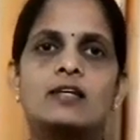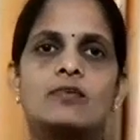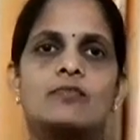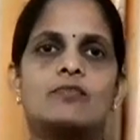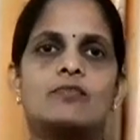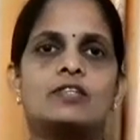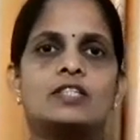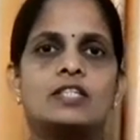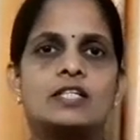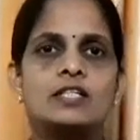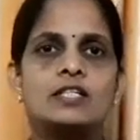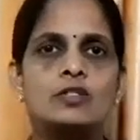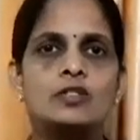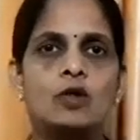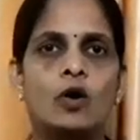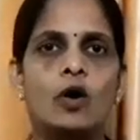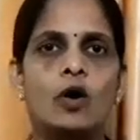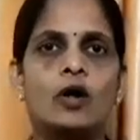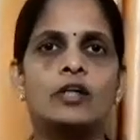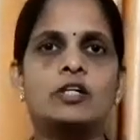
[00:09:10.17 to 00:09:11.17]
which is
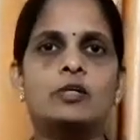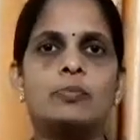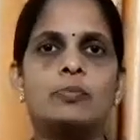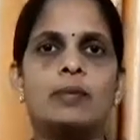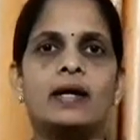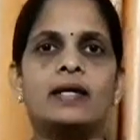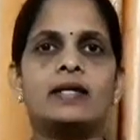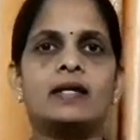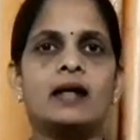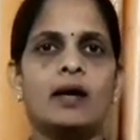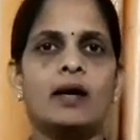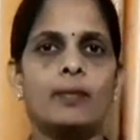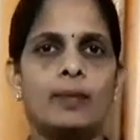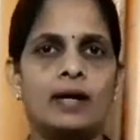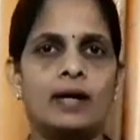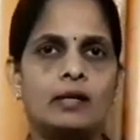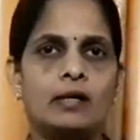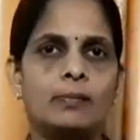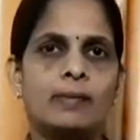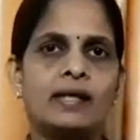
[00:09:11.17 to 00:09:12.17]
owned by
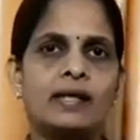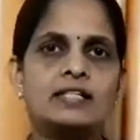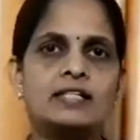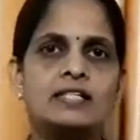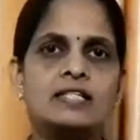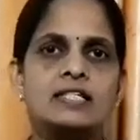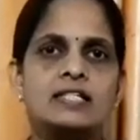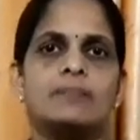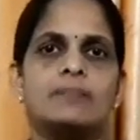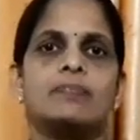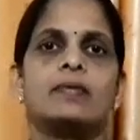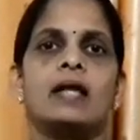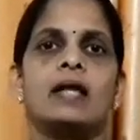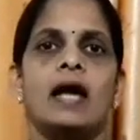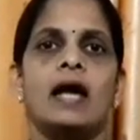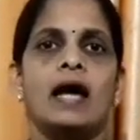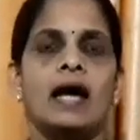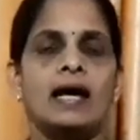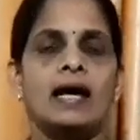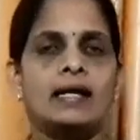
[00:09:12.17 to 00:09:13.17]
government
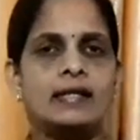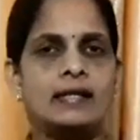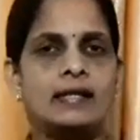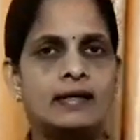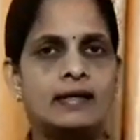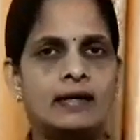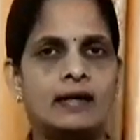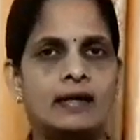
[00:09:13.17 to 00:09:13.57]
and